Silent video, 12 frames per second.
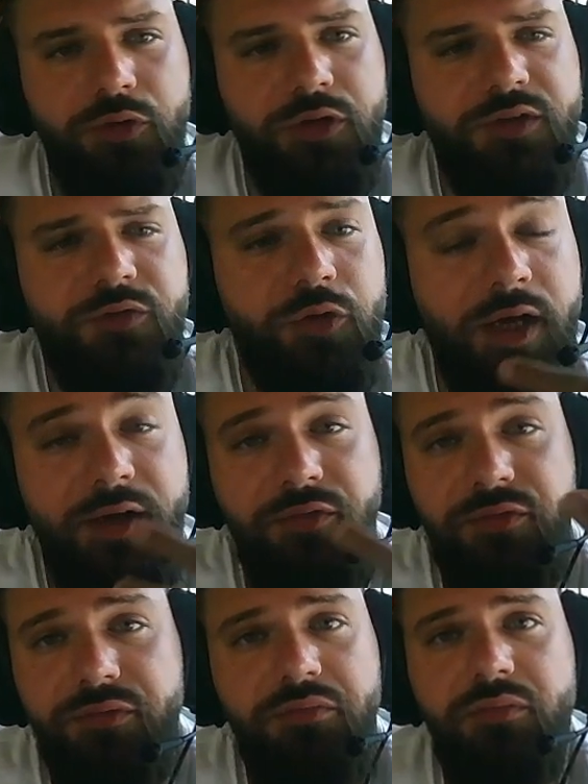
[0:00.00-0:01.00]
if you have
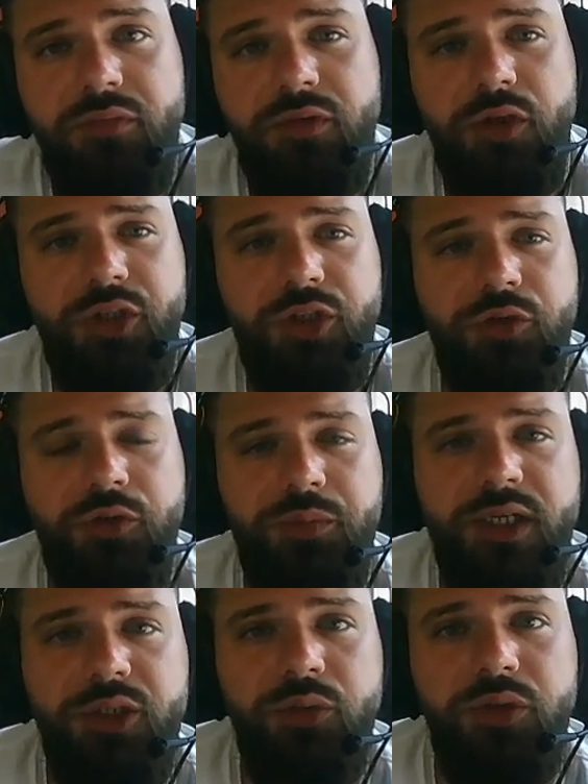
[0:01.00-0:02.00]
lost your
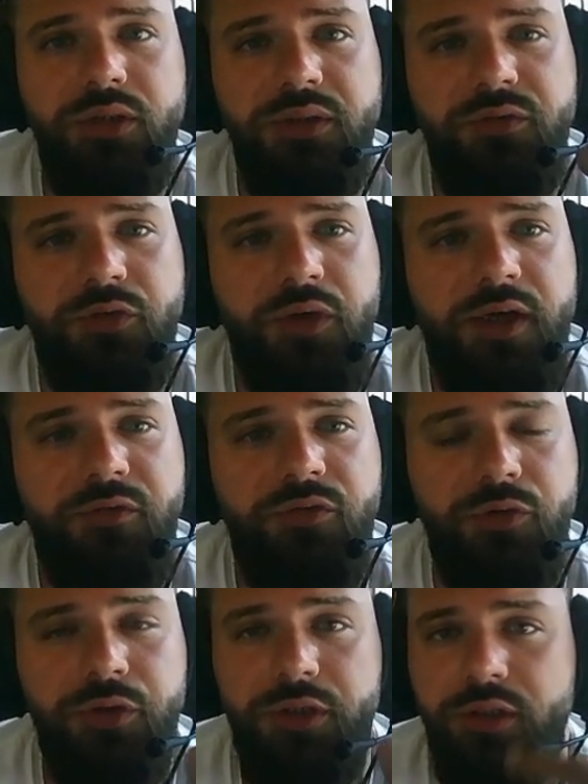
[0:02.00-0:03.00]
password, if you have
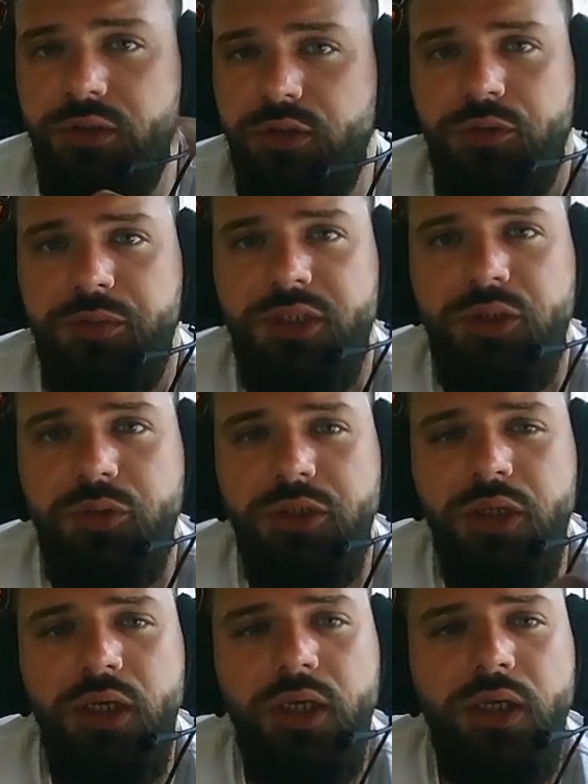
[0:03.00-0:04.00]
forgot your password,
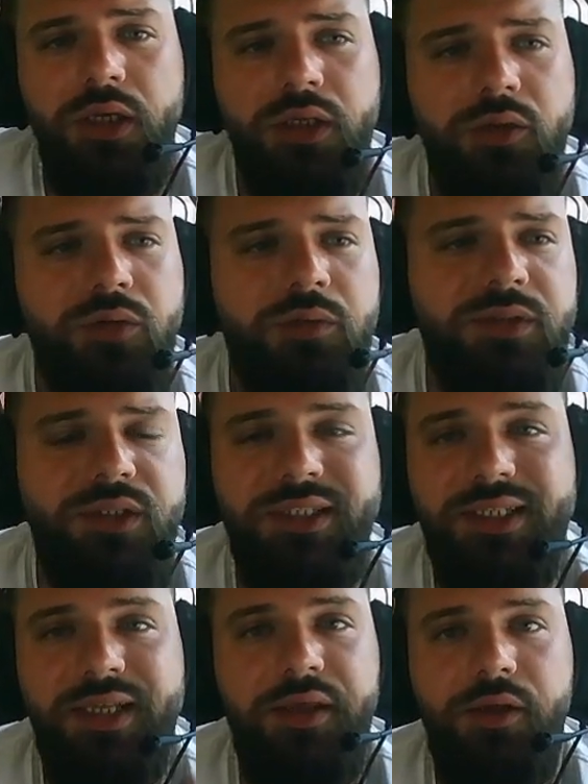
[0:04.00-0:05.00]
you will be
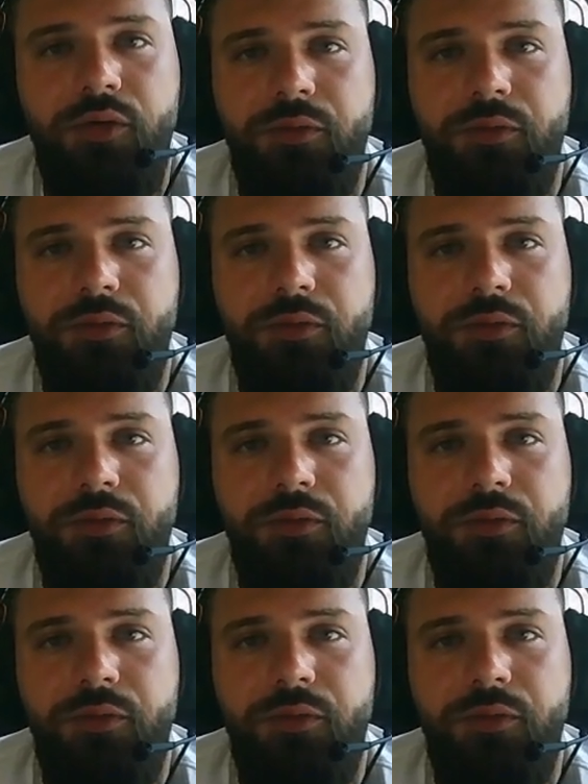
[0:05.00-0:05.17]
resetting your